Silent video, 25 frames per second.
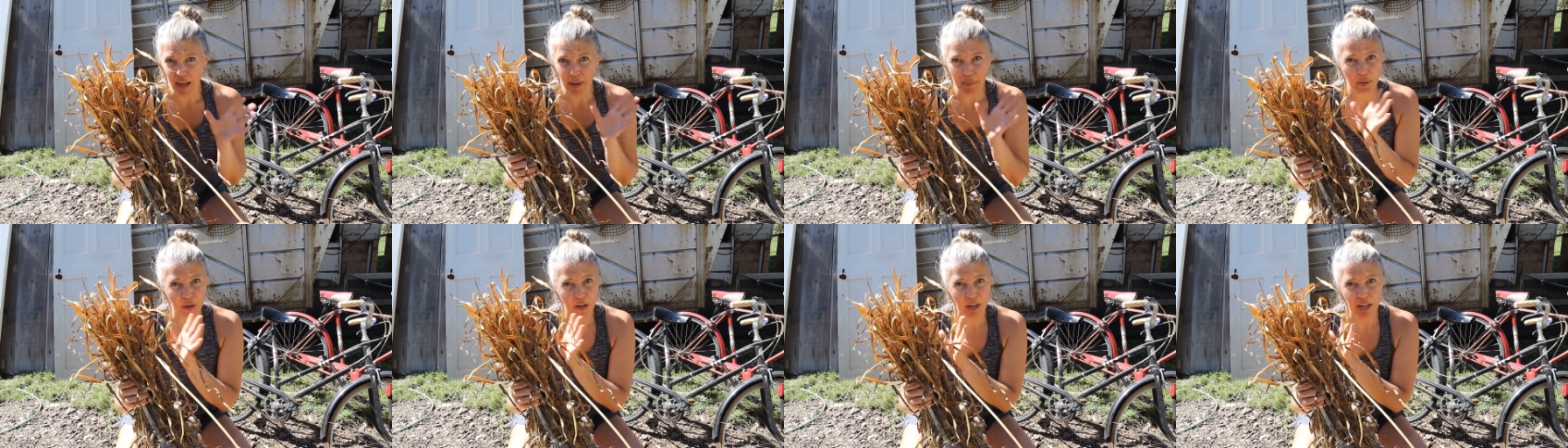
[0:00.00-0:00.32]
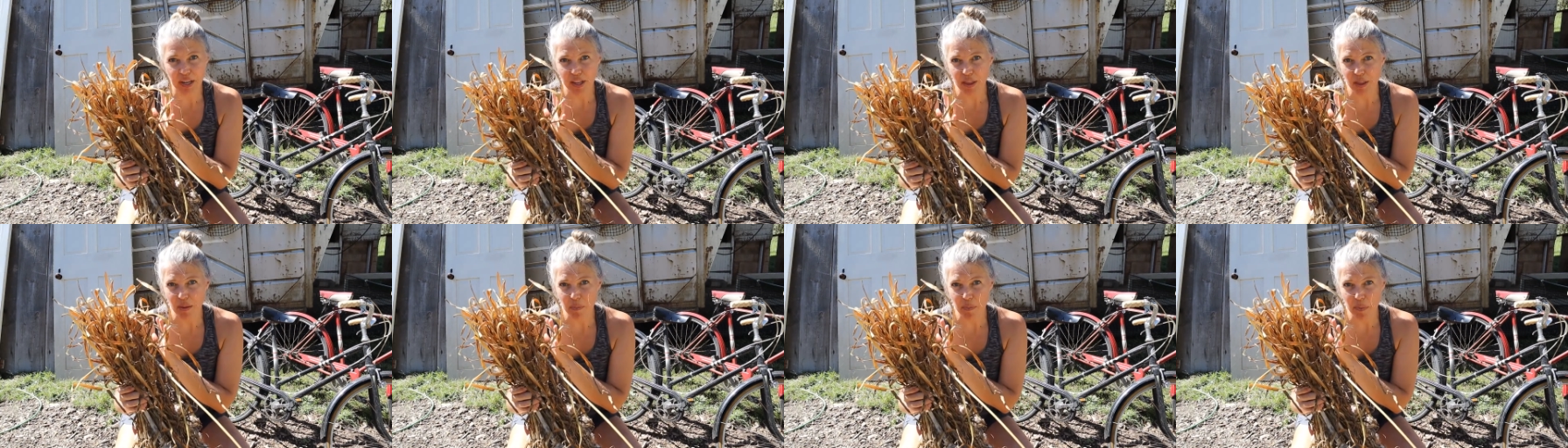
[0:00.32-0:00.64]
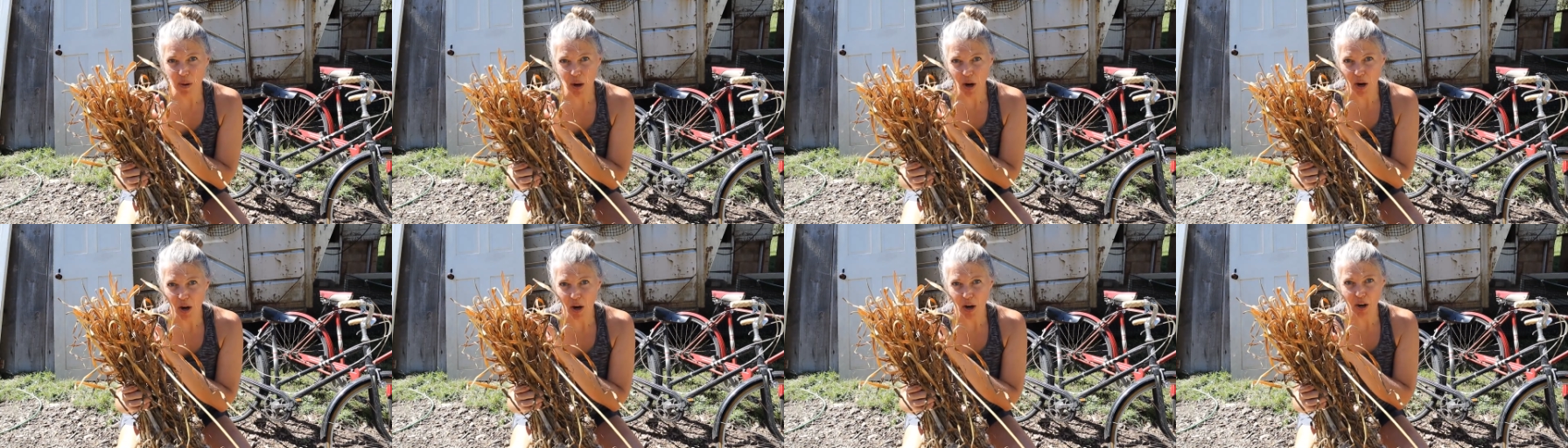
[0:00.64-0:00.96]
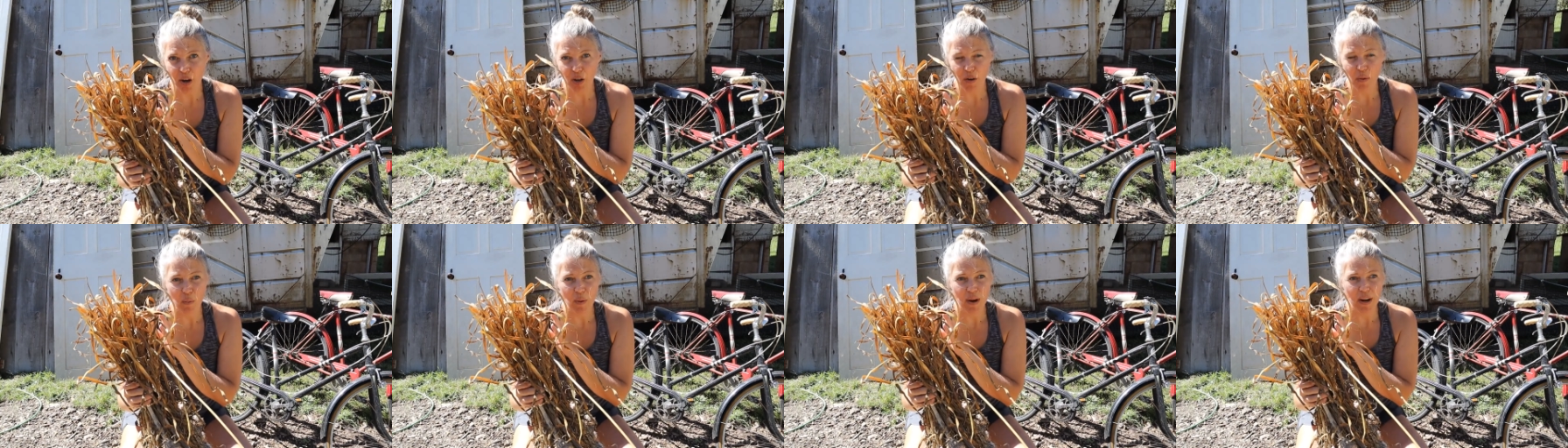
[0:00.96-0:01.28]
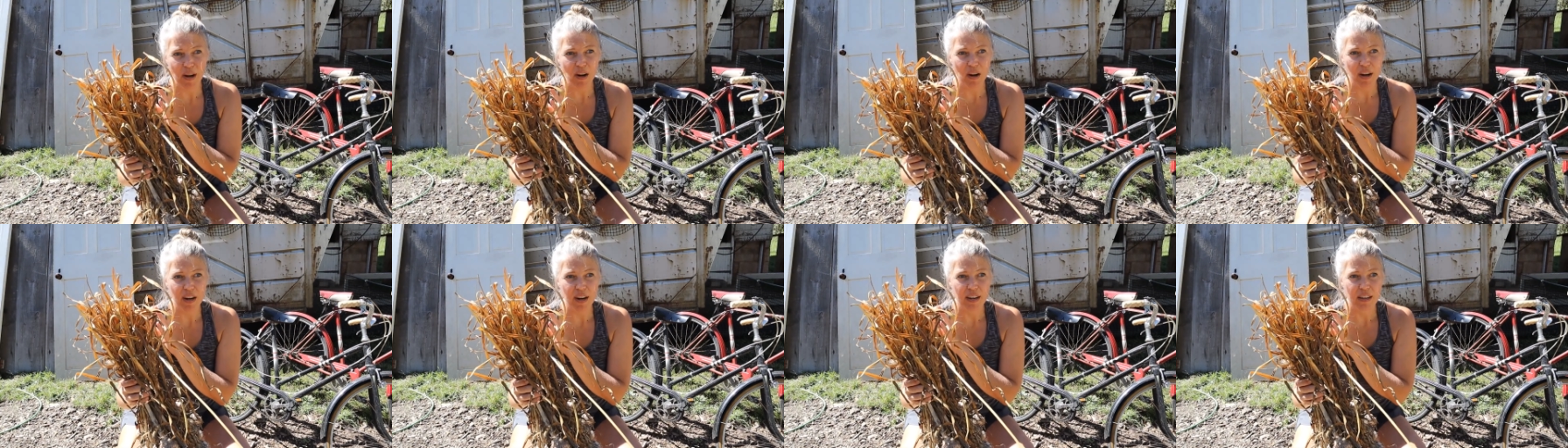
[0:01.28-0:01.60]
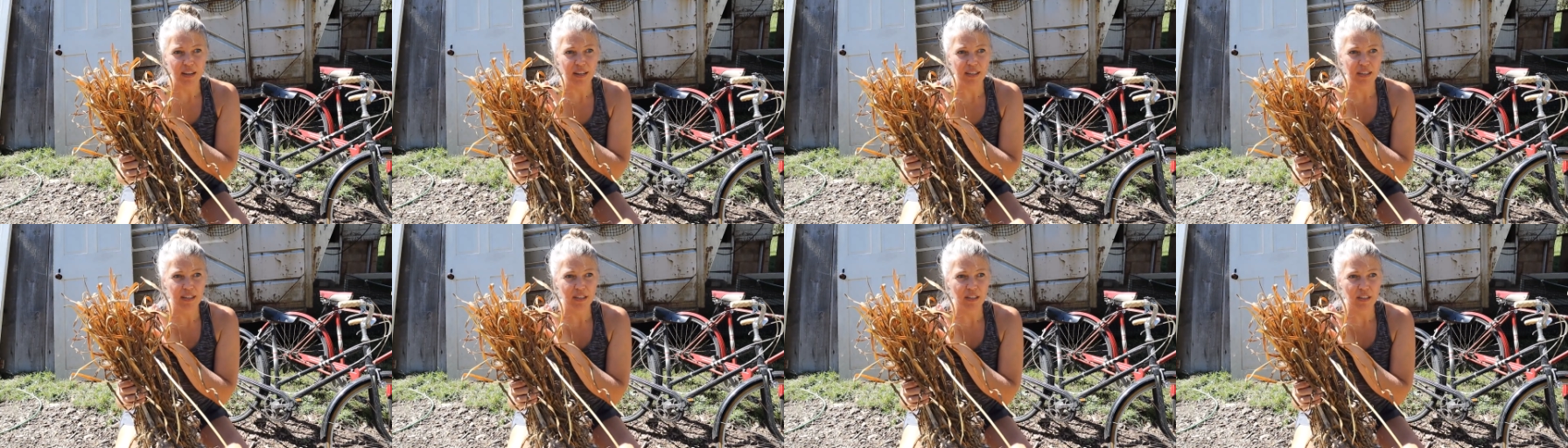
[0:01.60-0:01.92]
I put it in the barn where
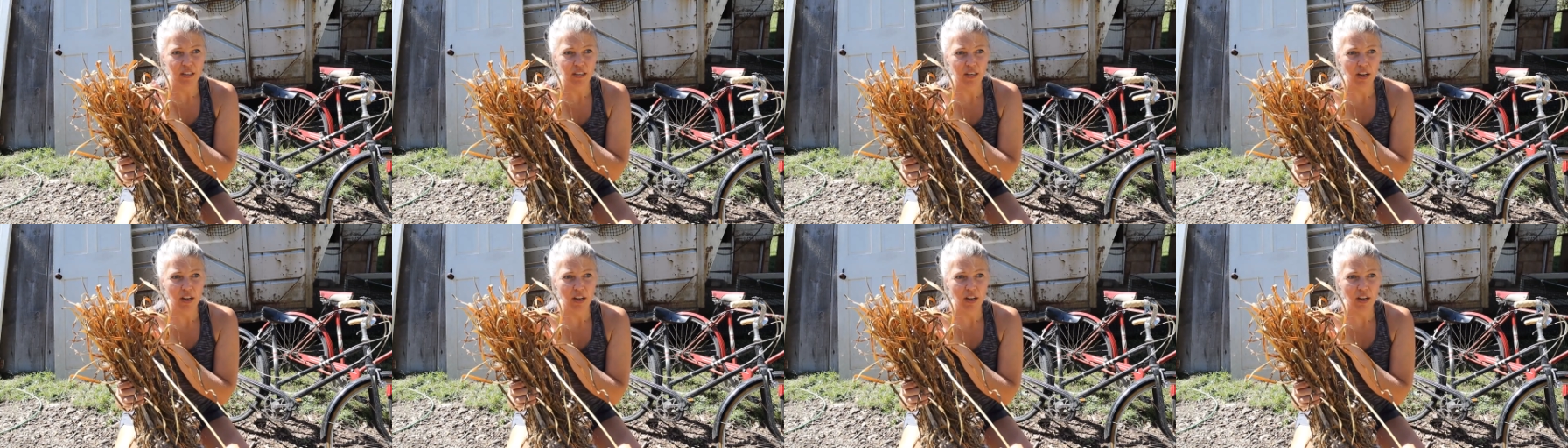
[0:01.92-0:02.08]
it's, you